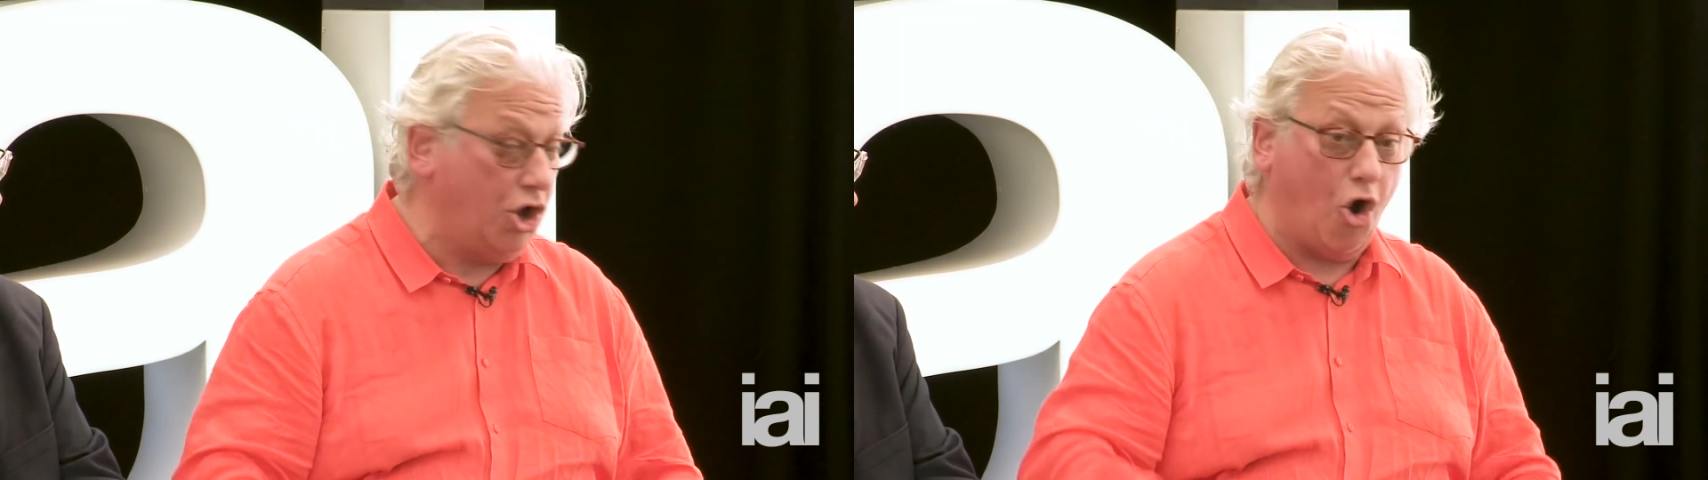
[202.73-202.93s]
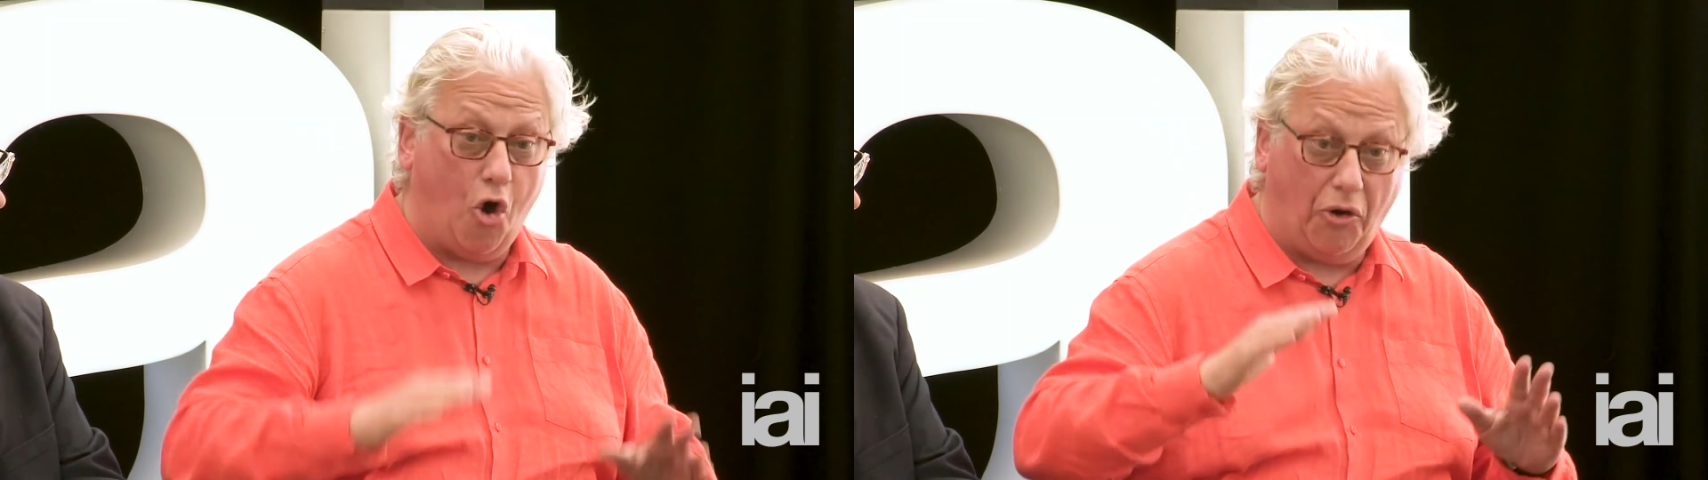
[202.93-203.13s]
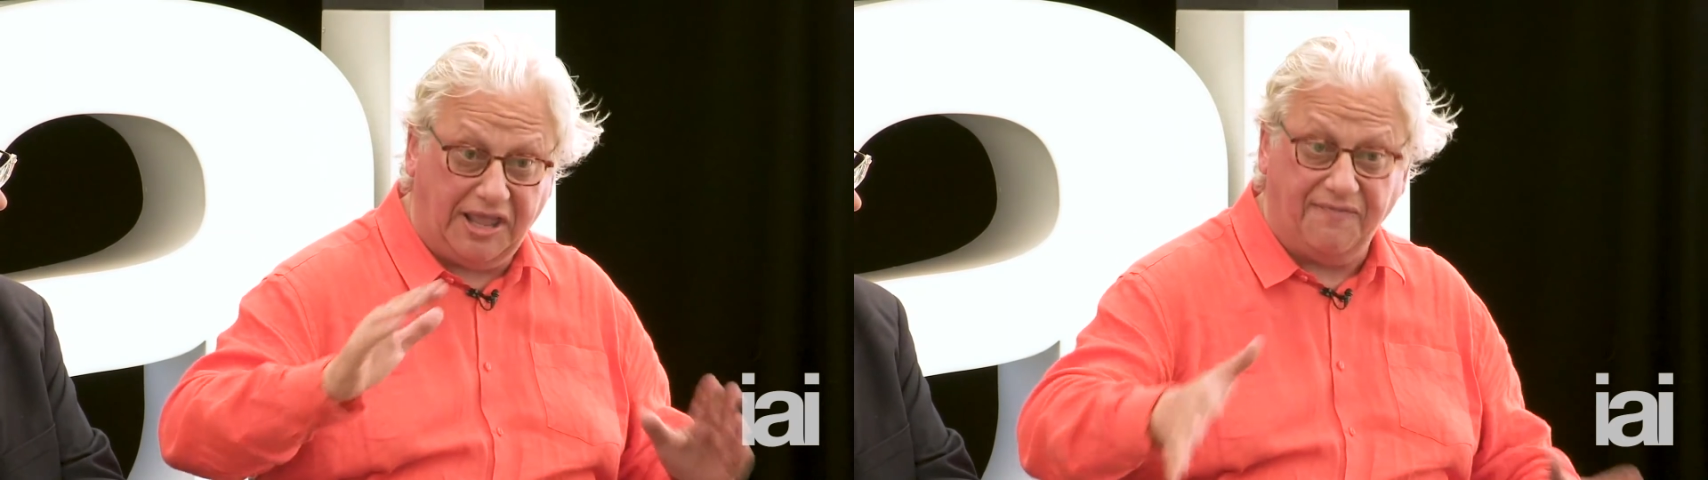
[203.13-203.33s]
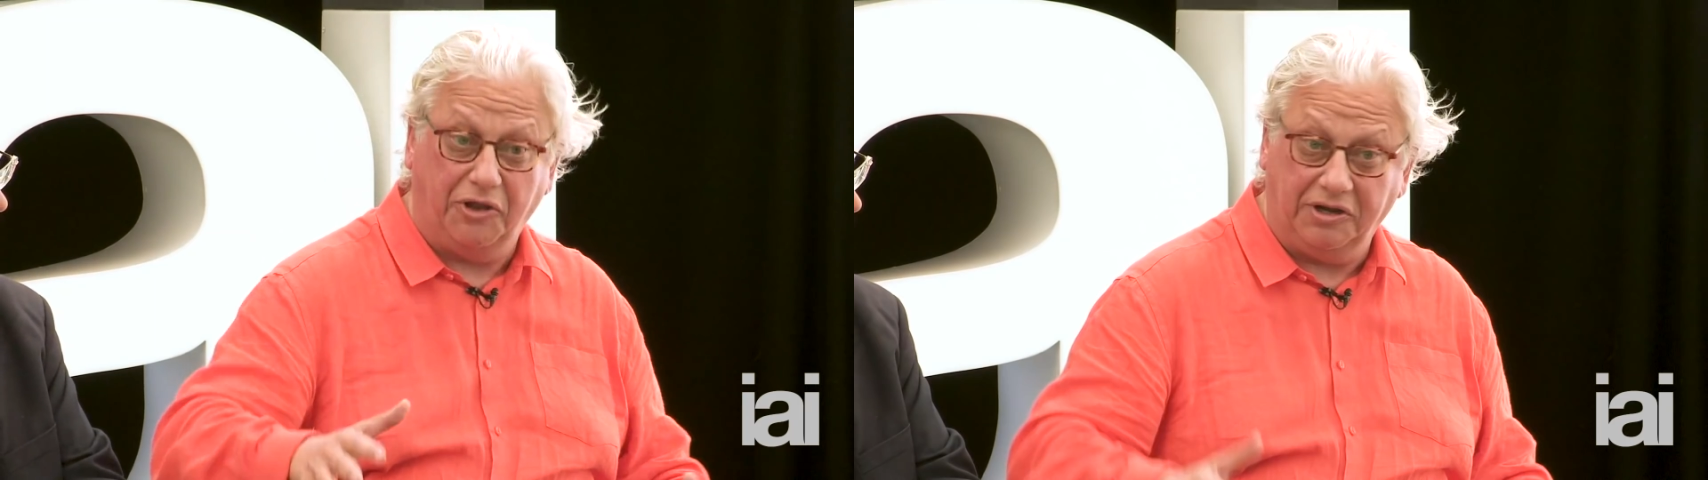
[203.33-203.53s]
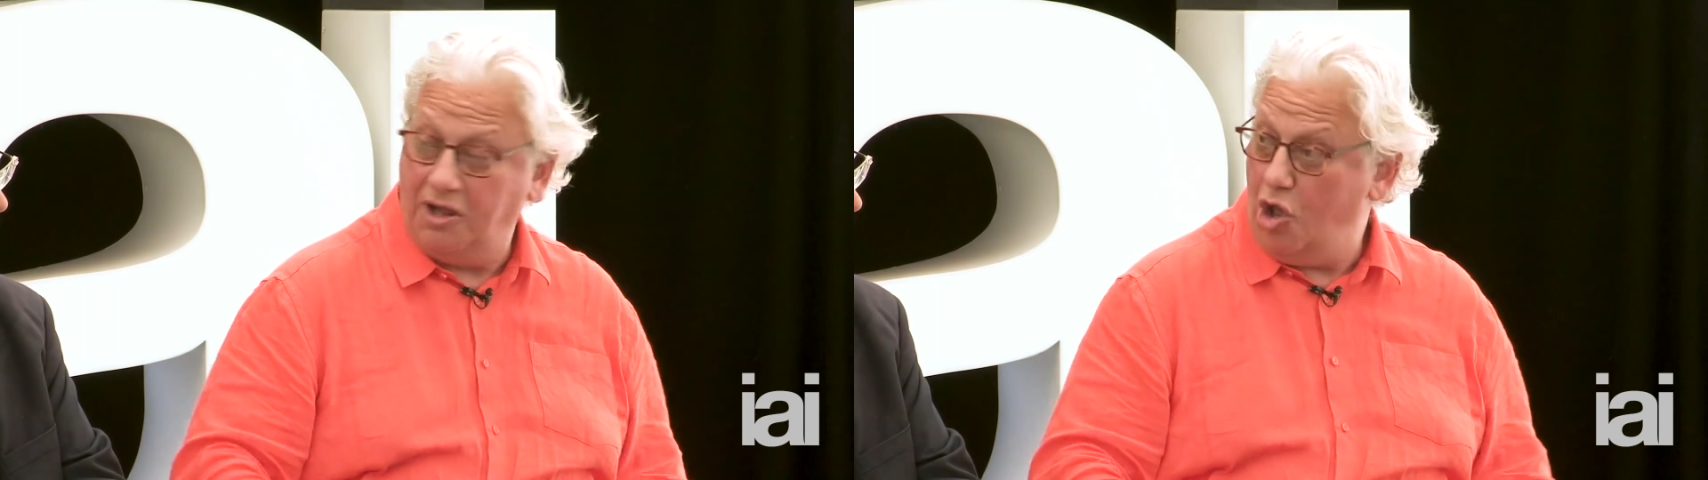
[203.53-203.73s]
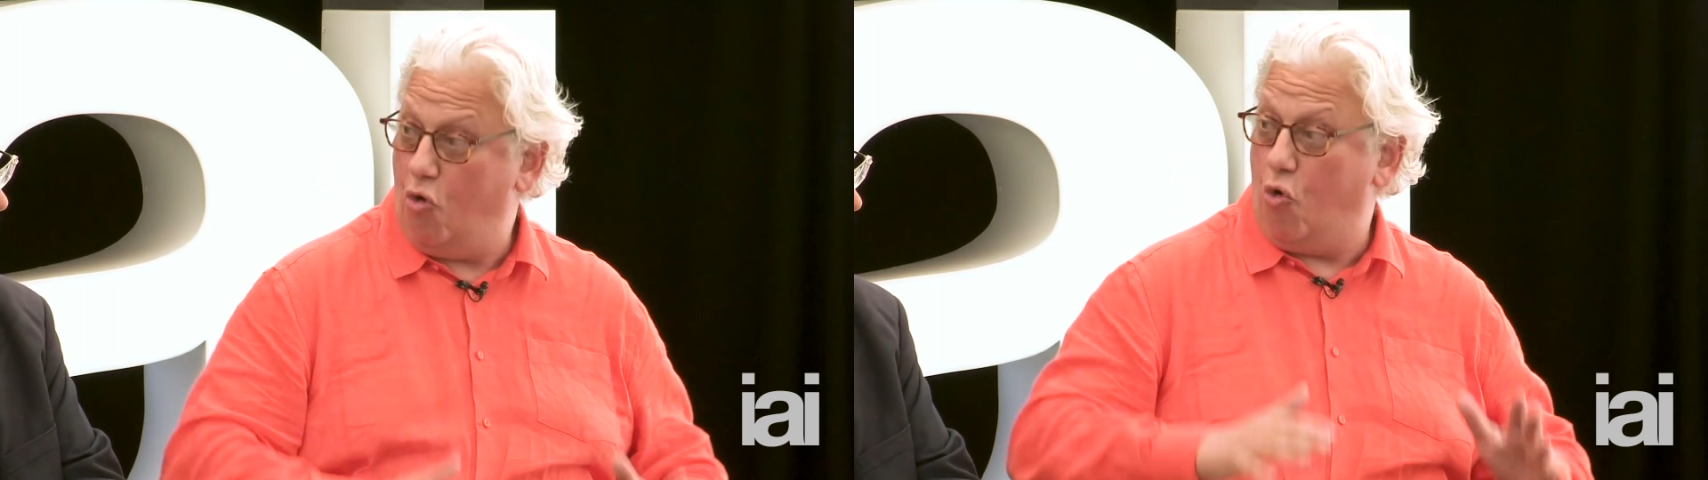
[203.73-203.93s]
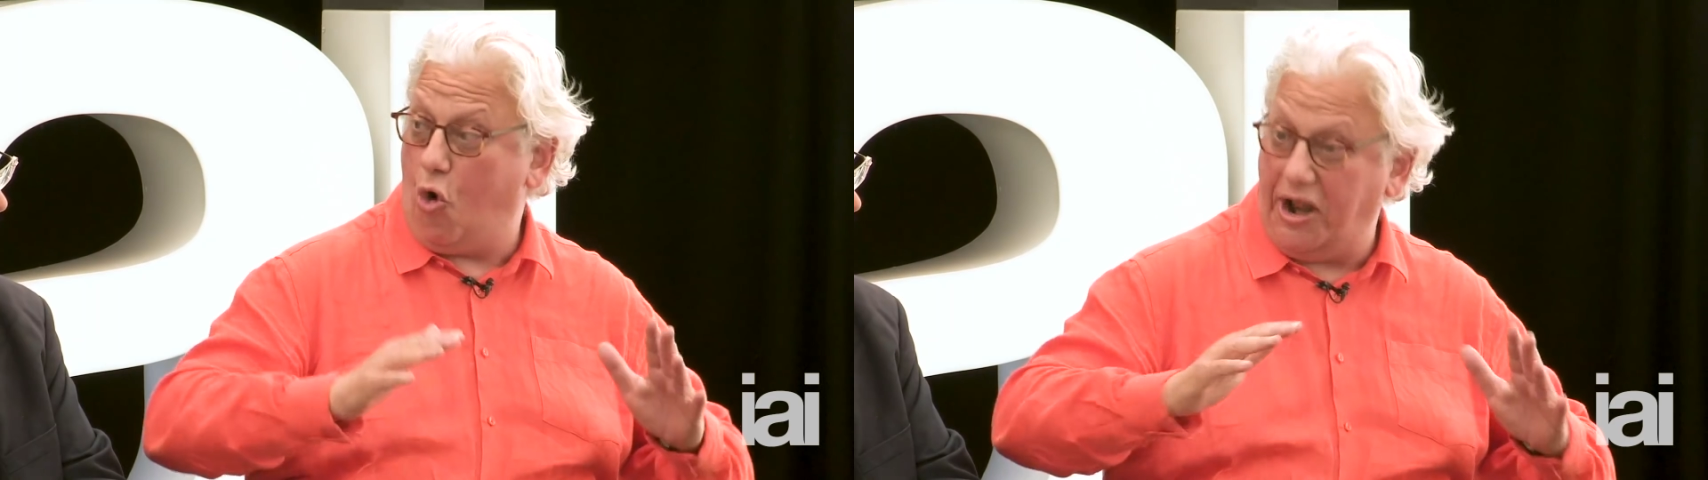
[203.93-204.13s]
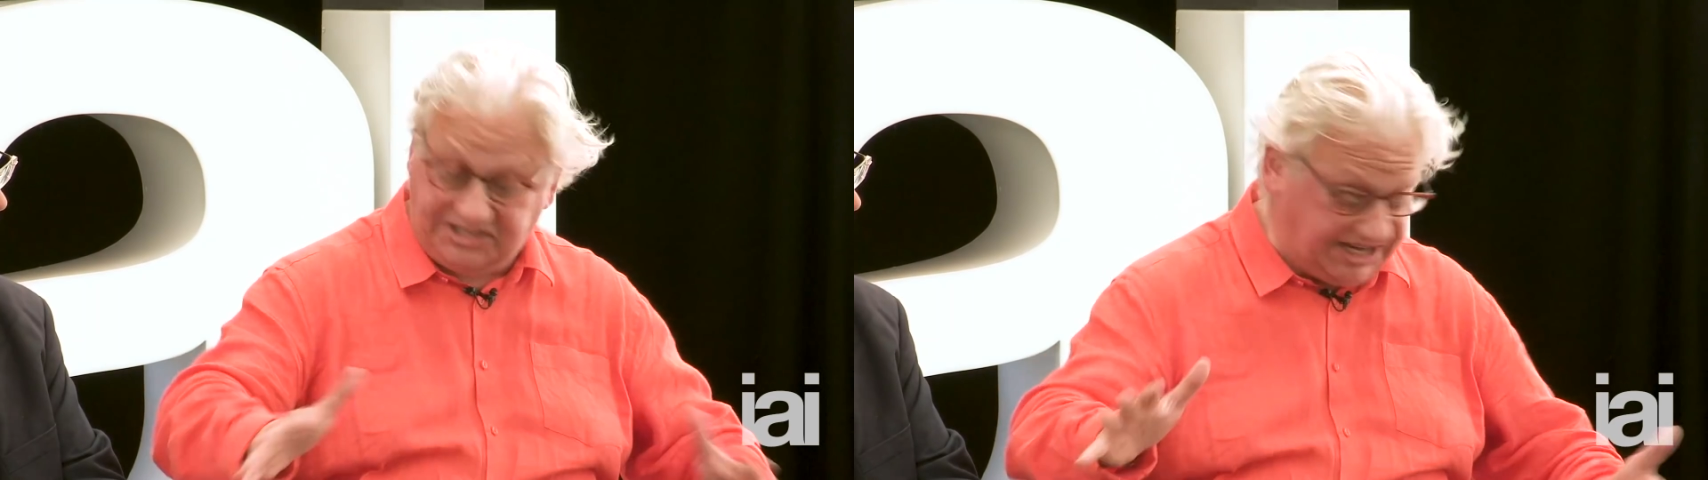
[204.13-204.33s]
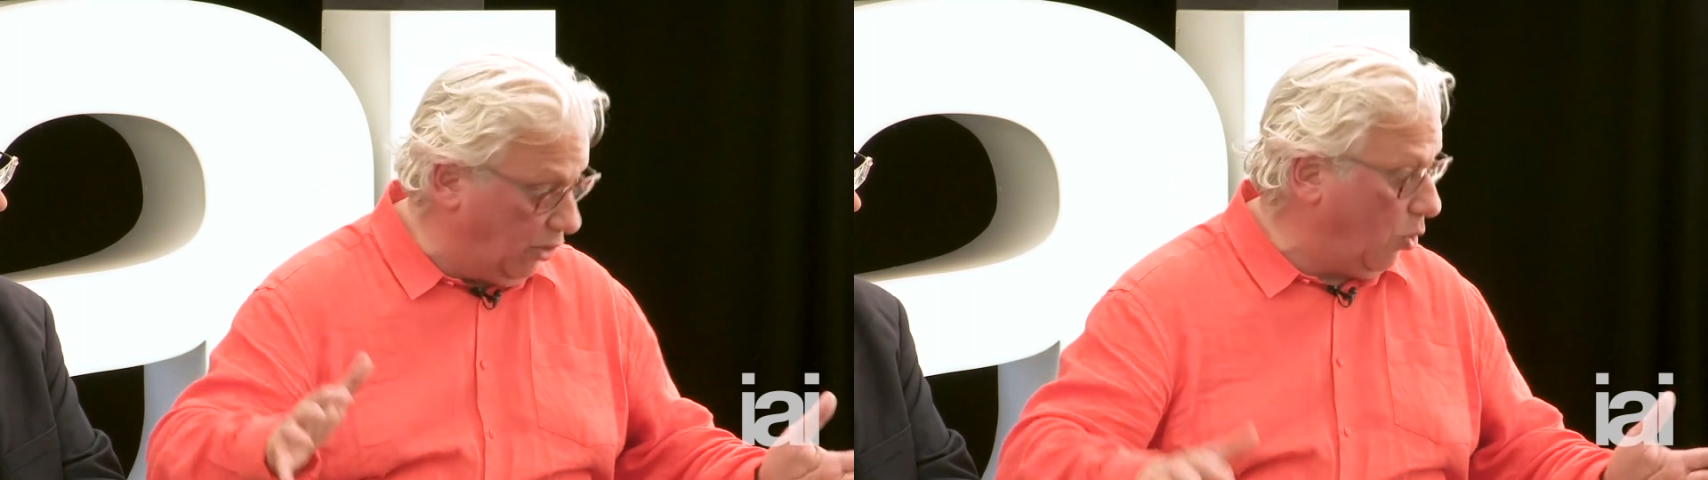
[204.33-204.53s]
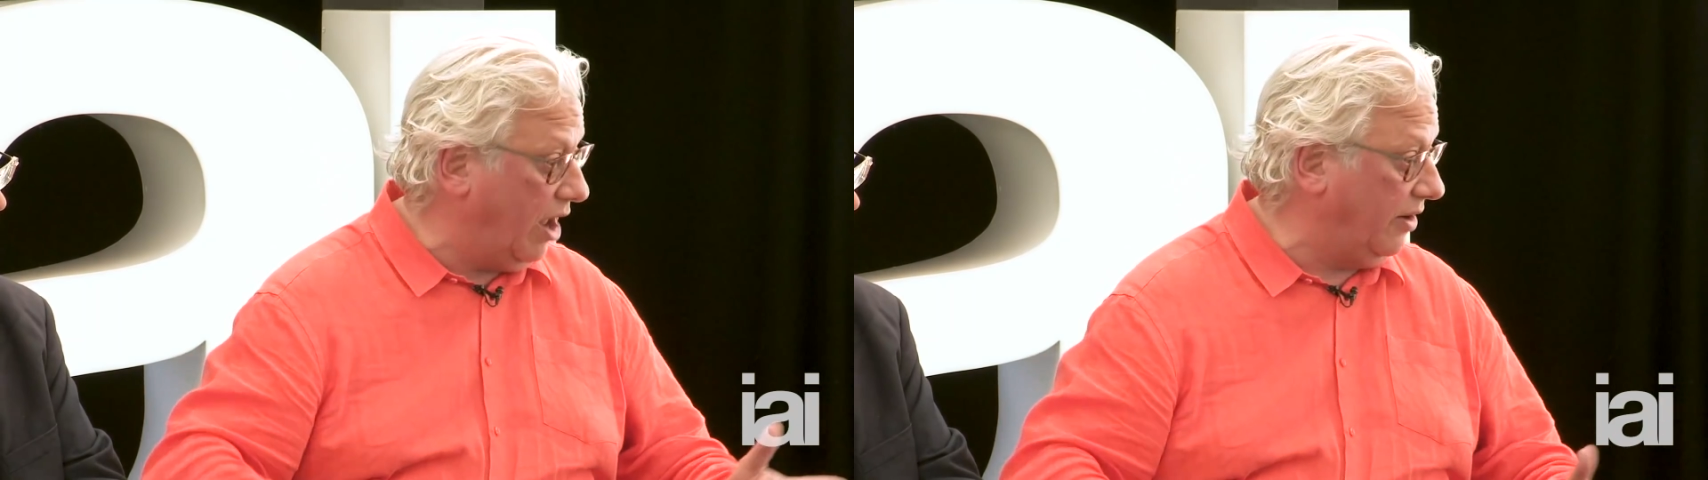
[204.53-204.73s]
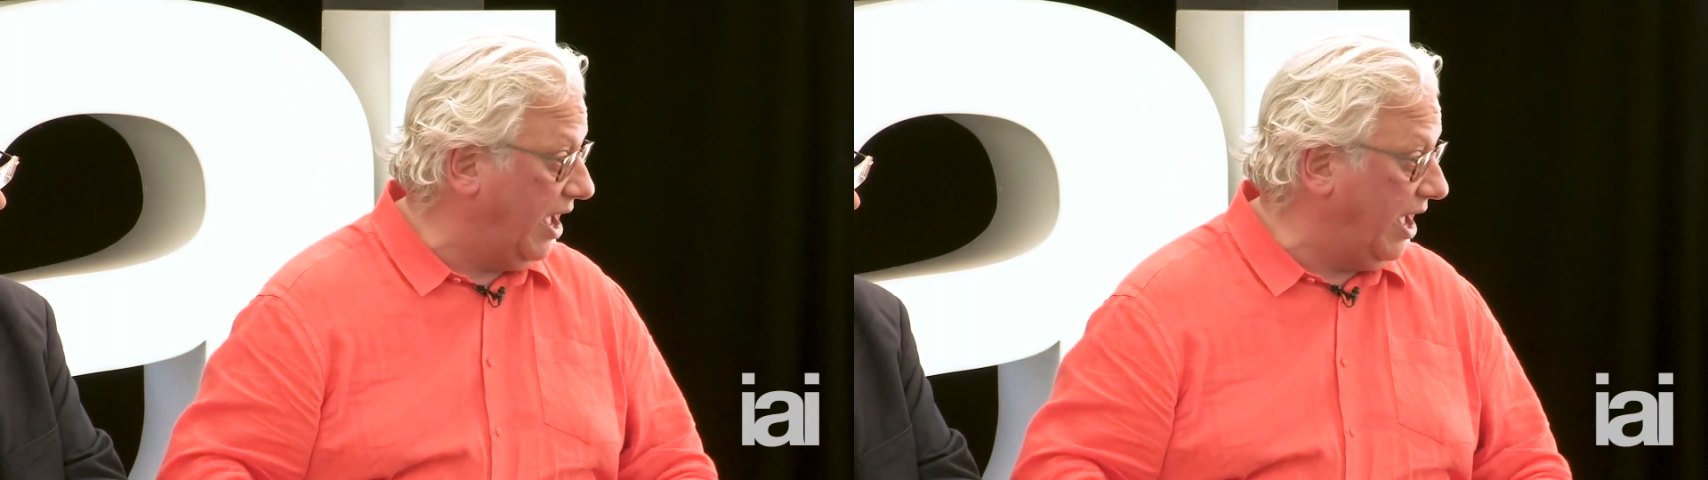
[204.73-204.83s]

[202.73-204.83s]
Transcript: or even renting one